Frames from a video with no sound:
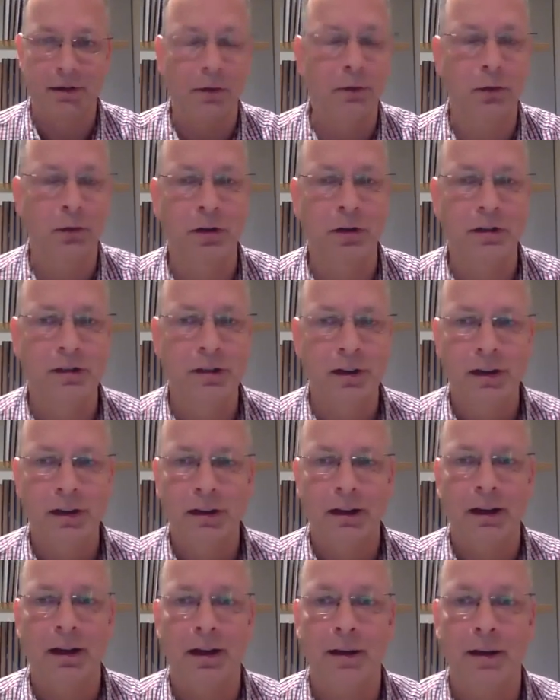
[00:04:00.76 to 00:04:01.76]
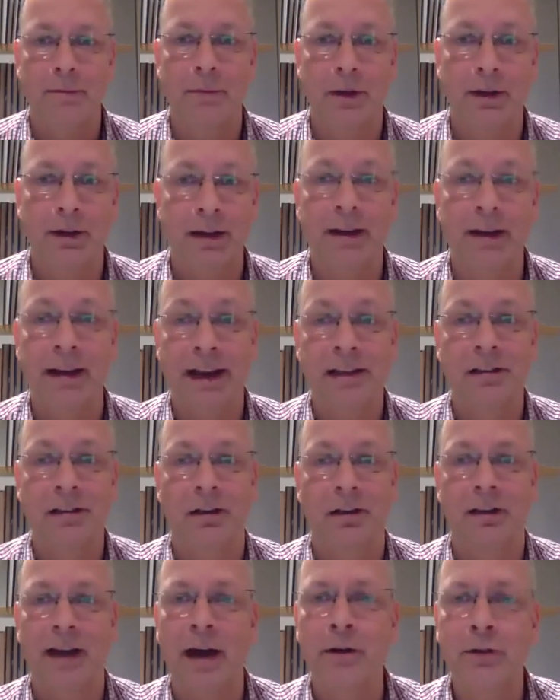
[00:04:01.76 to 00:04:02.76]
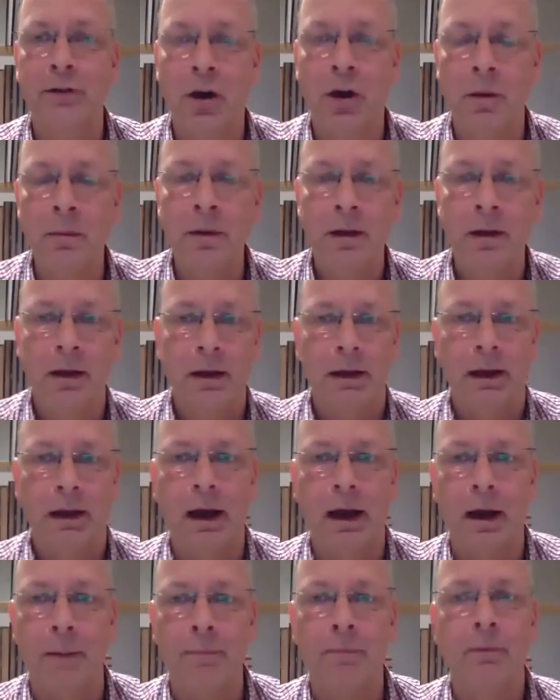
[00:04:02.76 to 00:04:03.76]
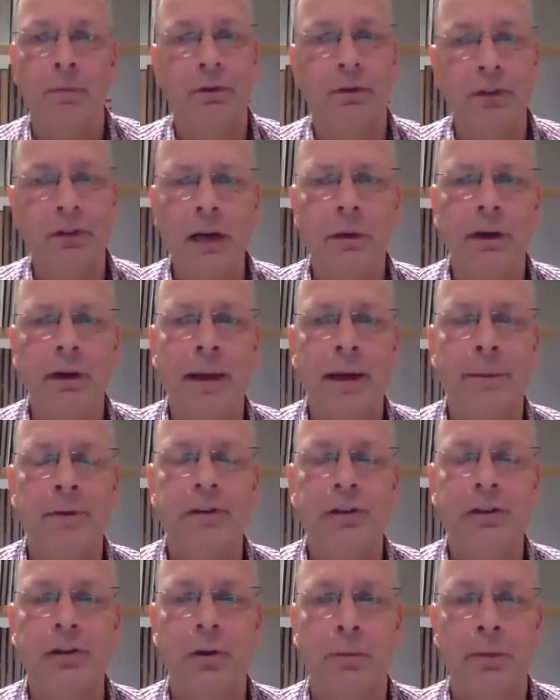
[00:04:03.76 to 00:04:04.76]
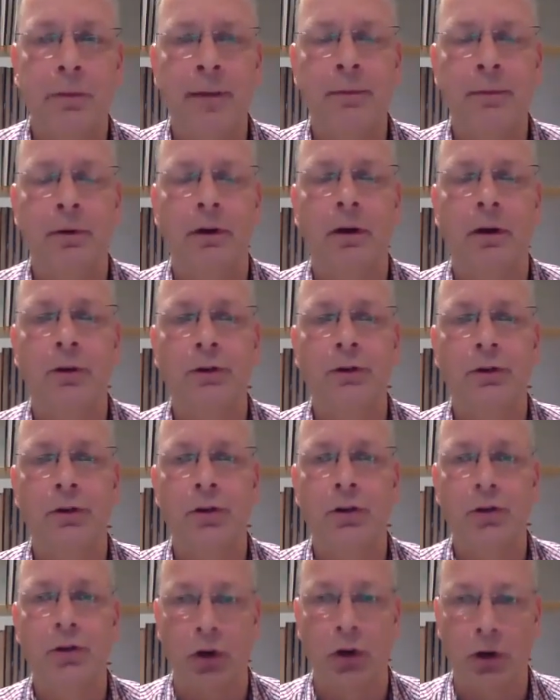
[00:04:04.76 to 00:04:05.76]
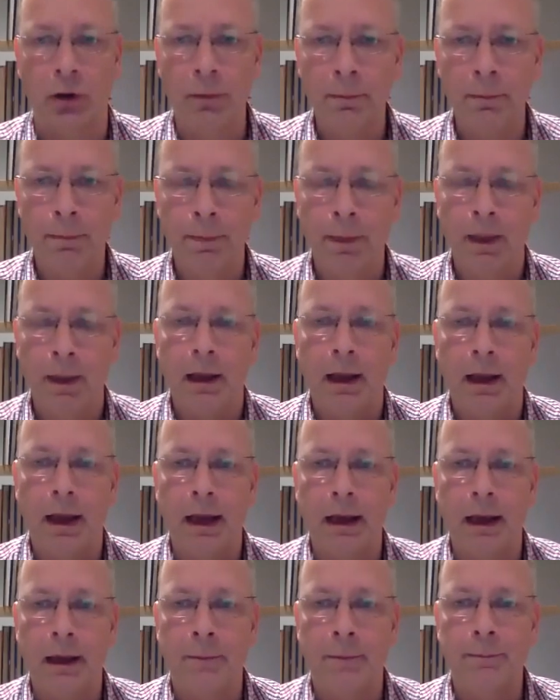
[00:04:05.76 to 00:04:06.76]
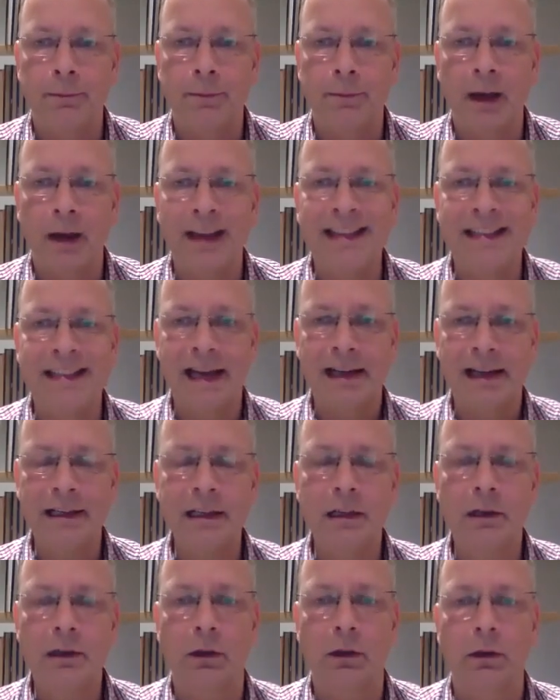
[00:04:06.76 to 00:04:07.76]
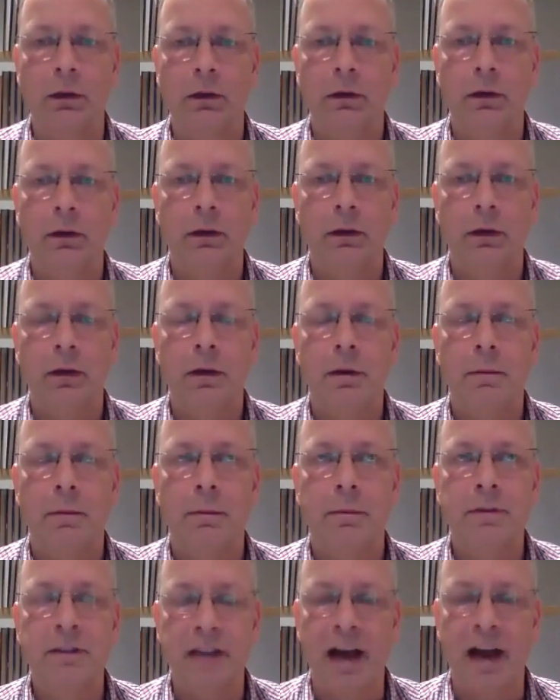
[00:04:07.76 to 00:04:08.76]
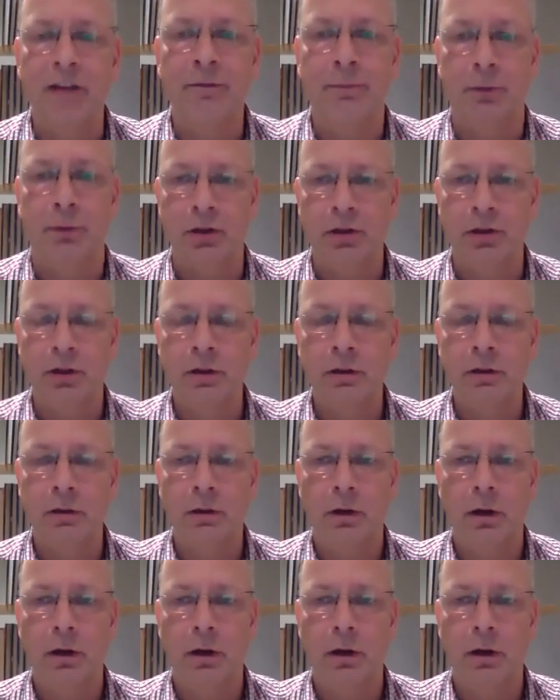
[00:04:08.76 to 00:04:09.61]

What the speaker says: of course, an excellent outcome. But really what happens is your paper goes to the journal. A technical staff person,